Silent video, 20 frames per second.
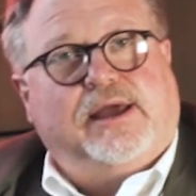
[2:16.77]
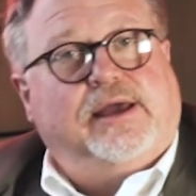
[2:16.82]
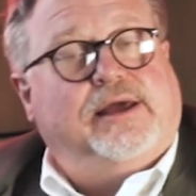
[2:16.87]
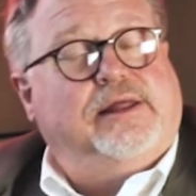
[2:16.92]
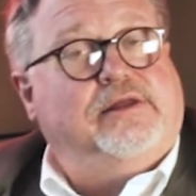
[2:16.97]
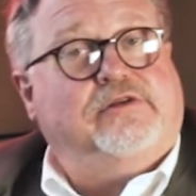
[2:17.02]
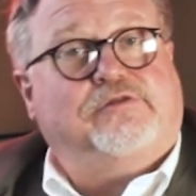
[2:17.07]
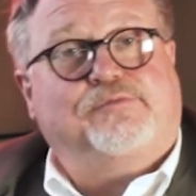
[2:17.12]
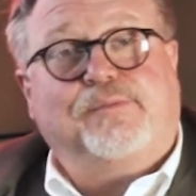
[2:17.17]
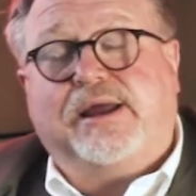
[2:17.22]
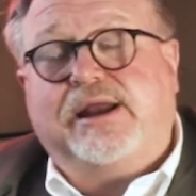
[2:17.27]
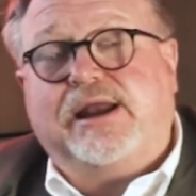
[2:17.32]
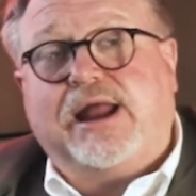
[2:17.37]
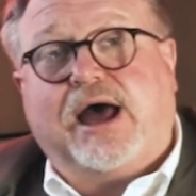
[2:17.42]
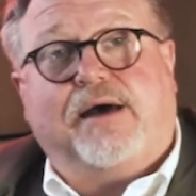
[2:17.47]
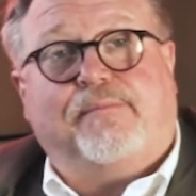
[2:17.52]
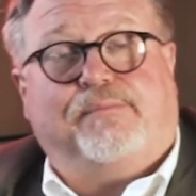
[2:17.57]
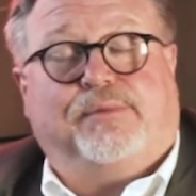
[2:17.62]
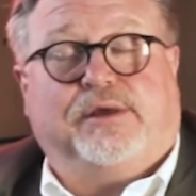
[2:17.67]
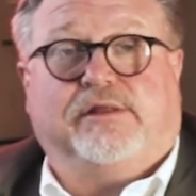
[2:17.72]
And this may
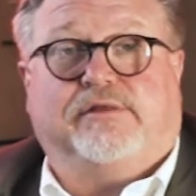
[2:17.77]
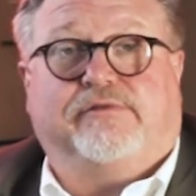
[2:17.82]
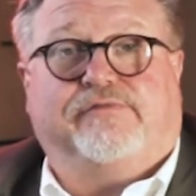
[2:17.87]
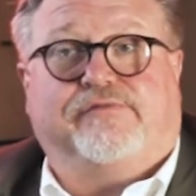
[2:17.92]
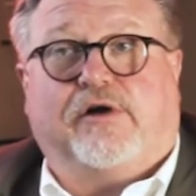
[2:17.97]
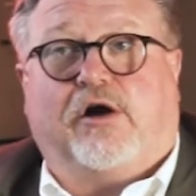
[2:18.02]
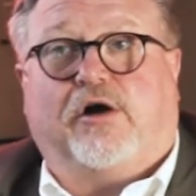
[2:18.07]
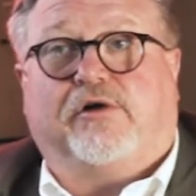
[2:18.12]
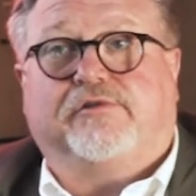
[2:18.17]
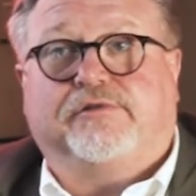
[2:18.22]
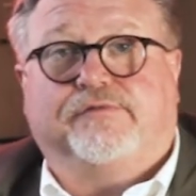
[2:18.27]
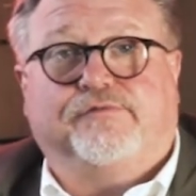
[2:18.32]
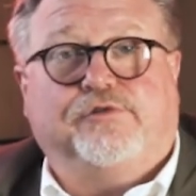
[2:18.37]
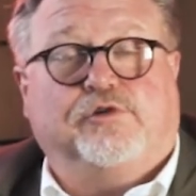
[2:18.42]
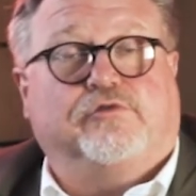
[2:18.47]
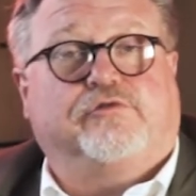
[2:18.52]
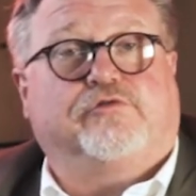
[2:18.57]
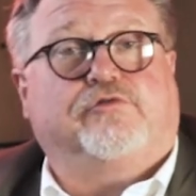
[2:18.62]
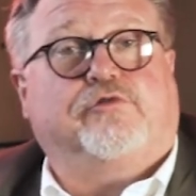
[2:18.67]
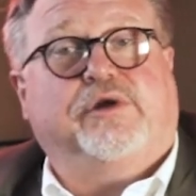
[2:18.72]
not be the fault of
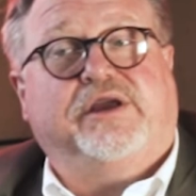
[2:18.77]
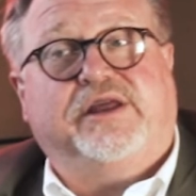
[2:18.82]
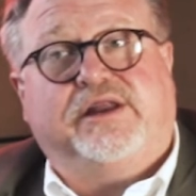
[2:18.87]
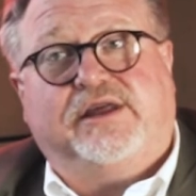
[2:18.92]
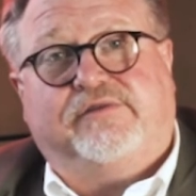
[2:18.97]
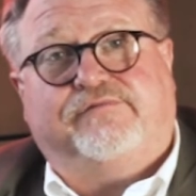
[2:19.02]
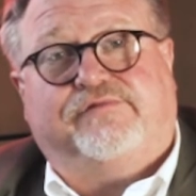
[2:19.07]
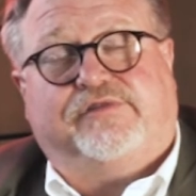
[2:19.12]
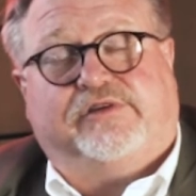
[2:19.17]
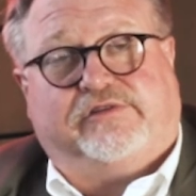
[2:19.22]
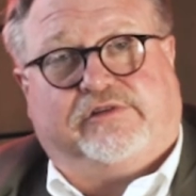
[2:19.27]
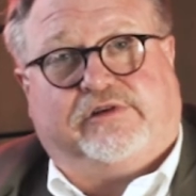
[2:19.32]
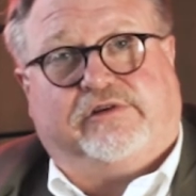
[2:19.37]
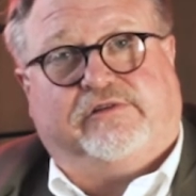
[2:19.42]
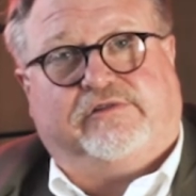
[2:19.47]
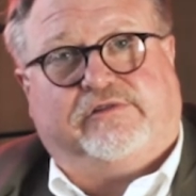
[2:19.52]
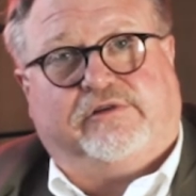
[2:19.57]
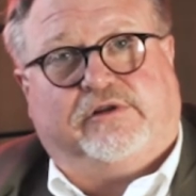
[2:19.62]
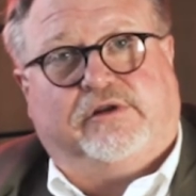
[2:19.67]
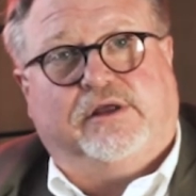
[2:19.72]
your treating
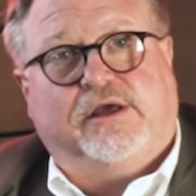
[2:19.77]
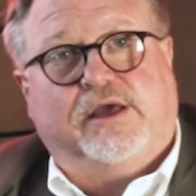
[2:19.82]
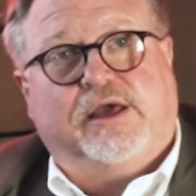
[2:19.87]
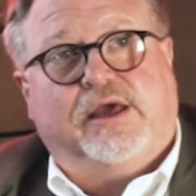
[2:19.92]
physician.